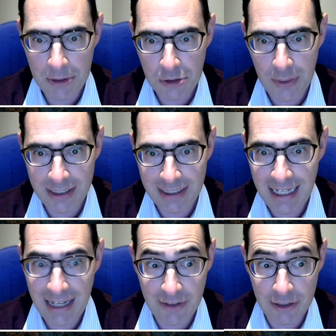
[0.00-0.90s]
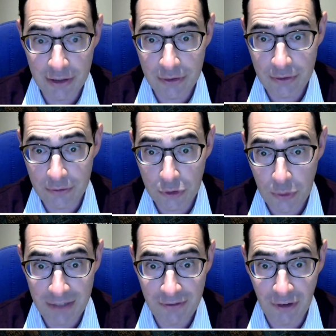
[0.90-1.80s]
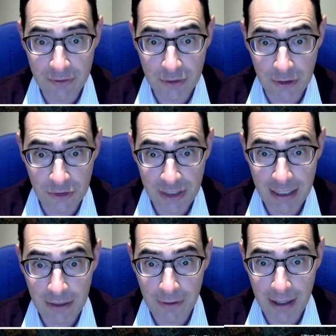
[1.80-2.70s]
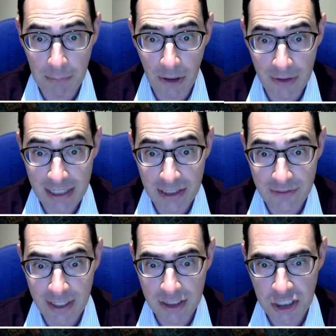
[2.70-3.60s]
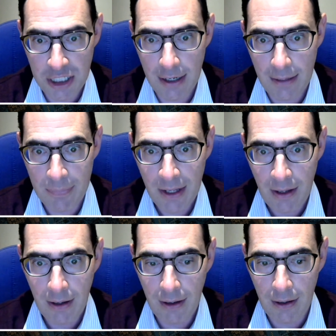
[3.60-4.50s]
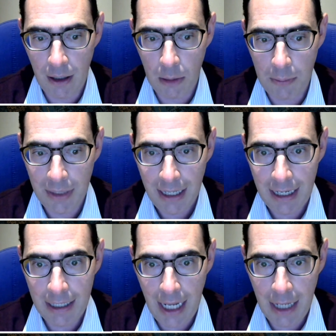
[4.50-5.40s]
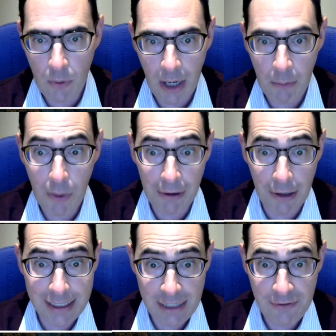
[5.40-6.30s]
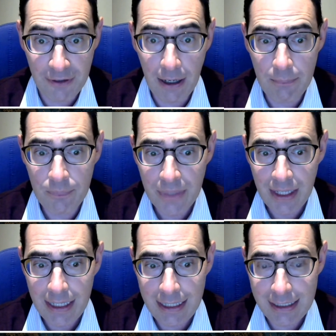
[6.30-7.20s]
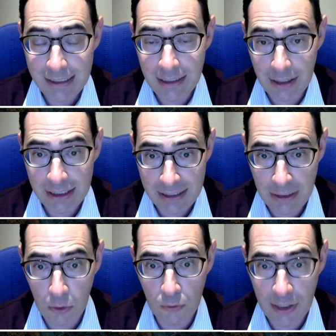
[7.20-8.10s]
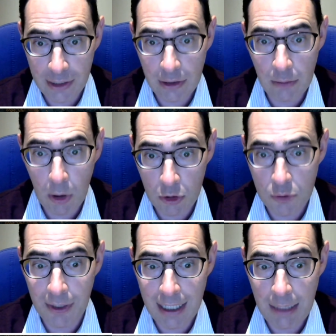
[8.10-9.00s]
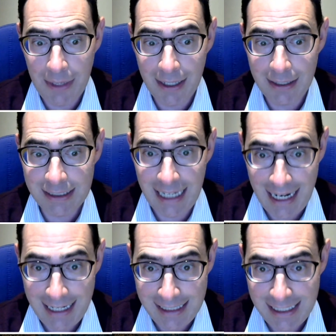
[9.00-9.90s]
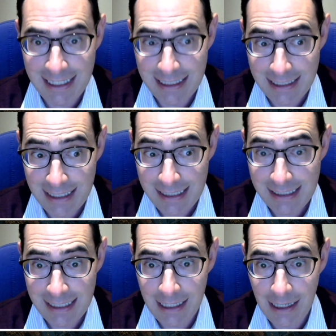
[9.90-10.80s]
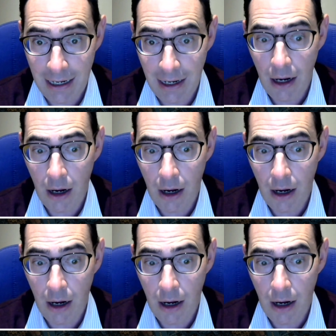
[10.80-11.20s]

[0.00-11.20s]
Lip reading: between $11 and $25 a kilogram by the end of next year. And where I differ is that I still think the bulge bracket banks, as they did this year,